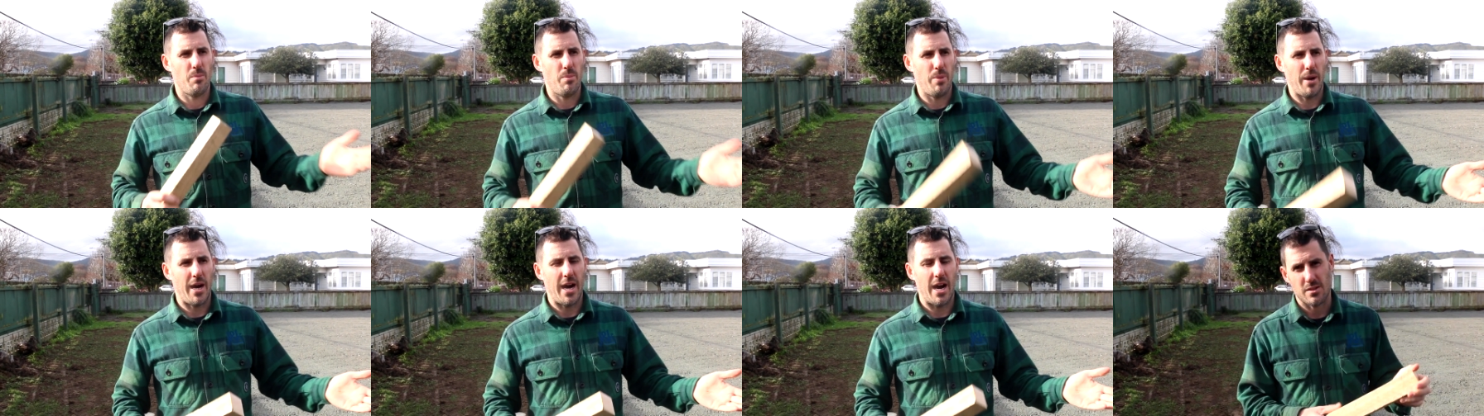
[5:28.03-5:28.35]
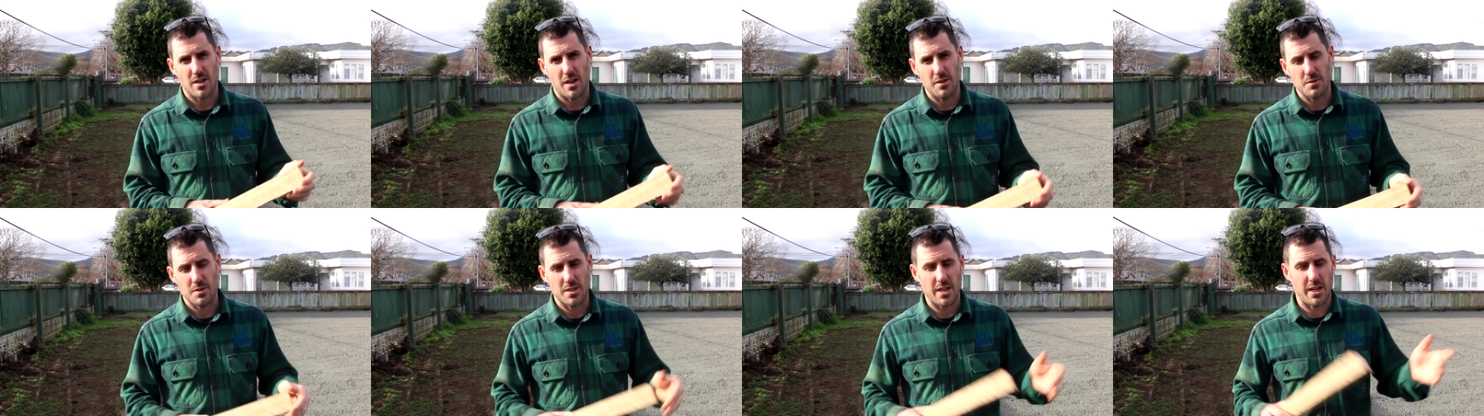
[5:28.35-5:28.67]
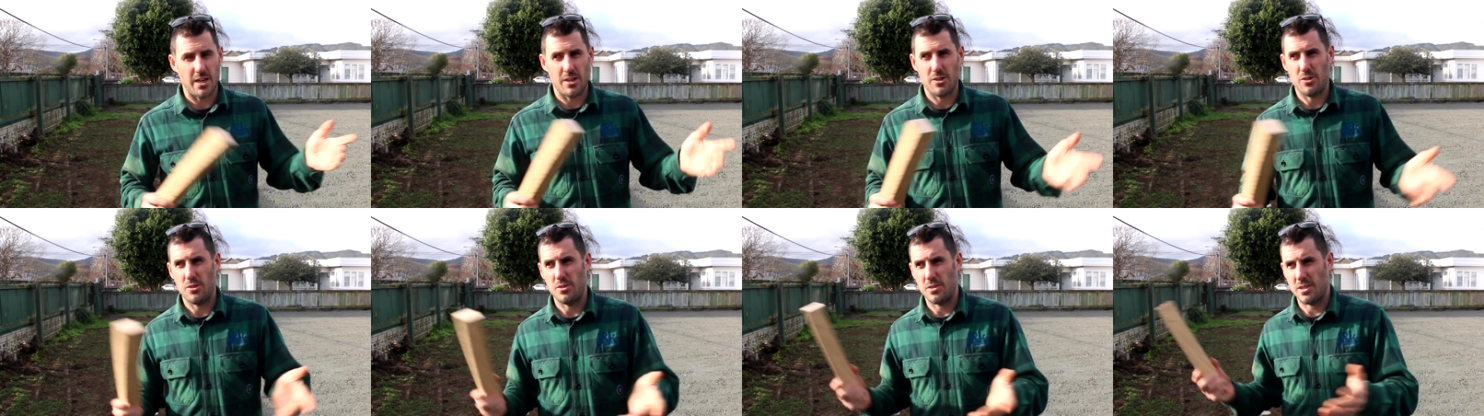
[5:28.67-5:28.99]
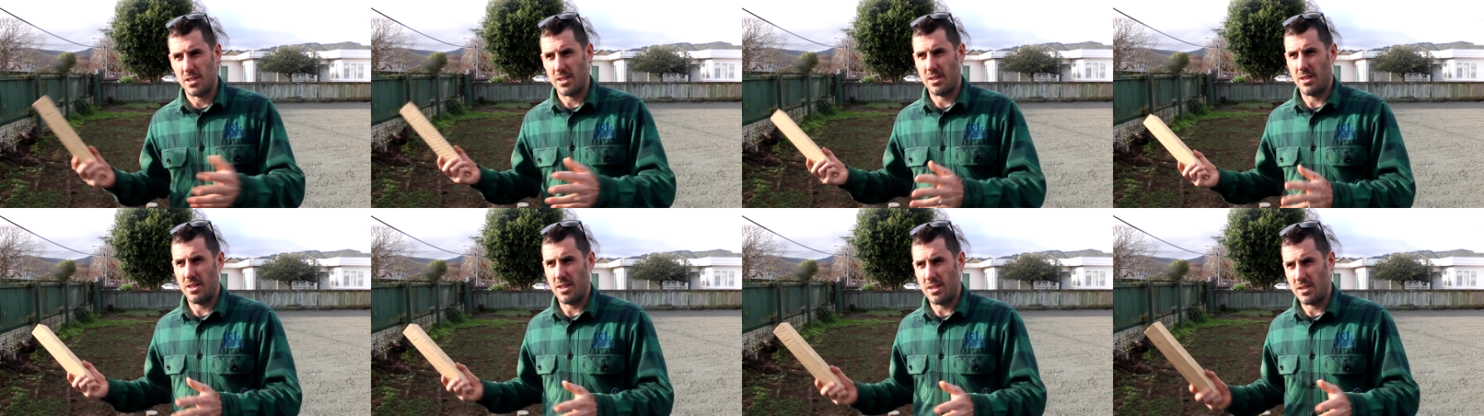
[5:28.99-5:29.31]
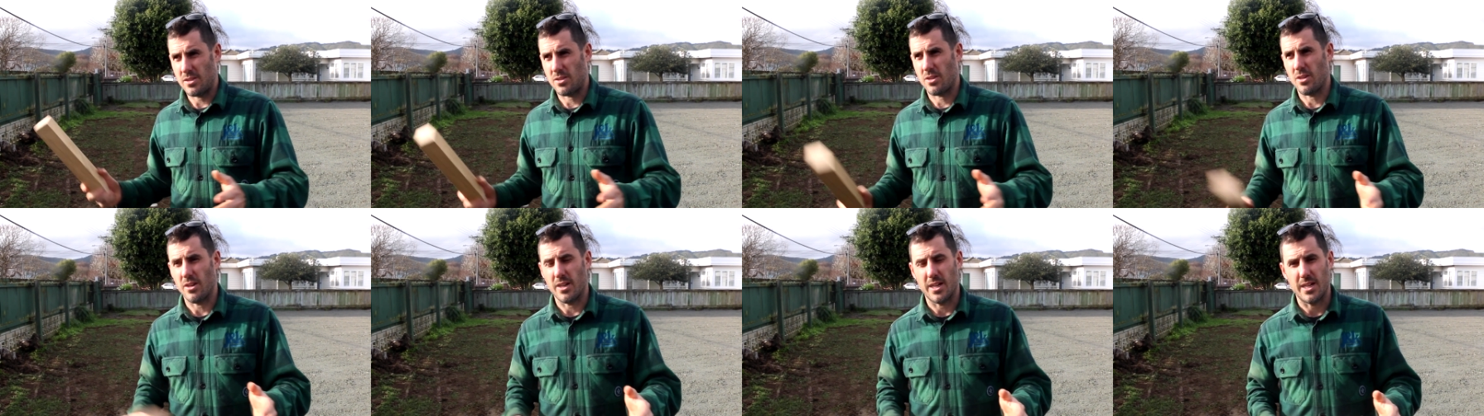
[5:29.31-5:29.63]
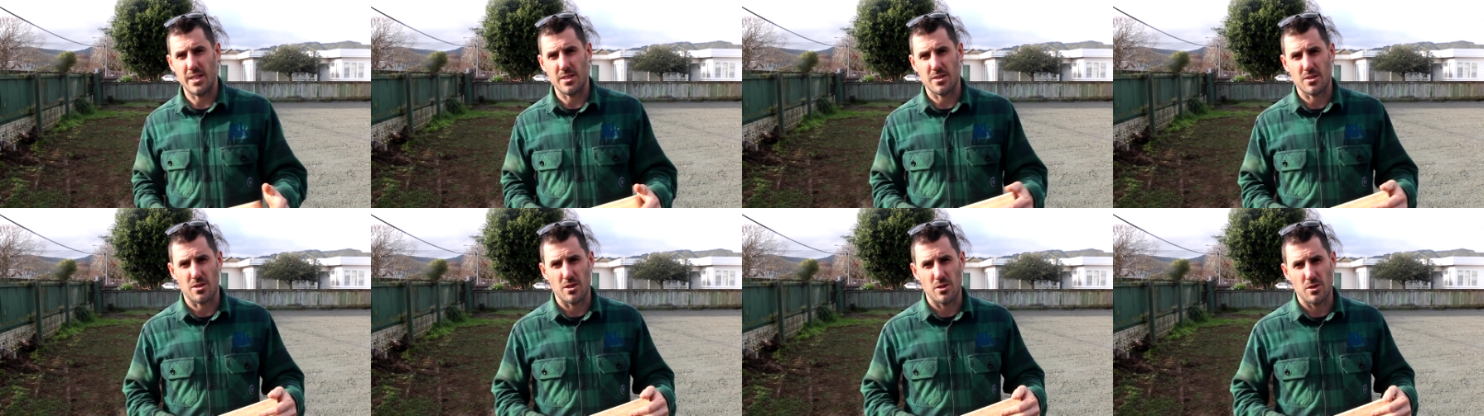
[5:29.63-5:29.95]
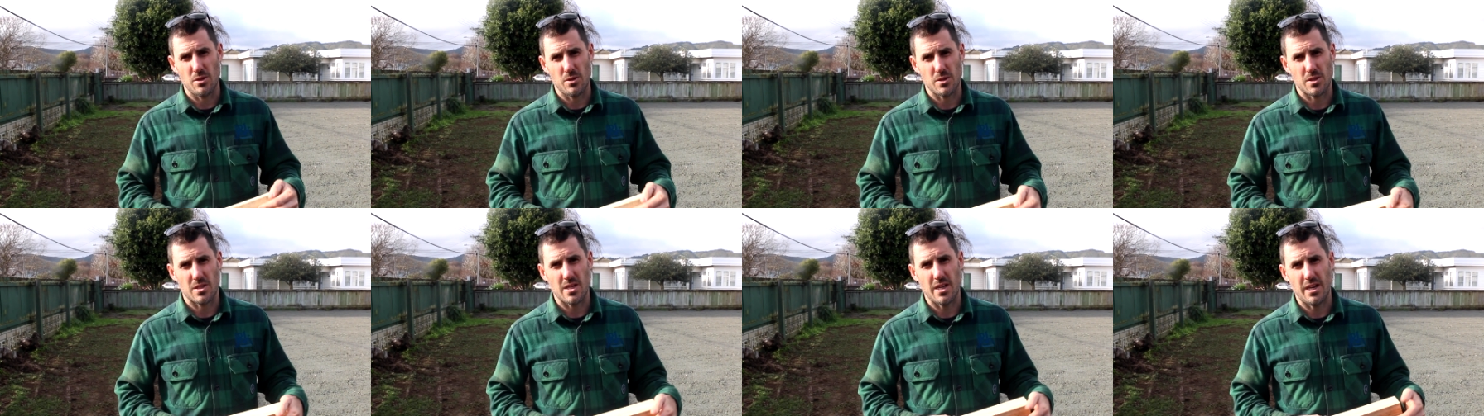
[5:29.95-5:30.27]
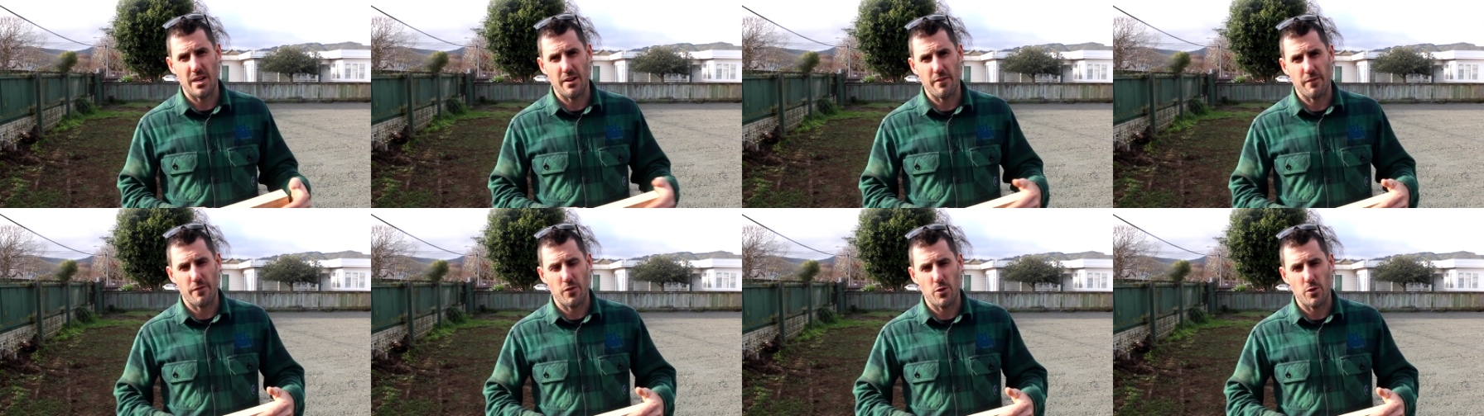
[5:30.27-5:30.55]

but I've started using these guys to do setup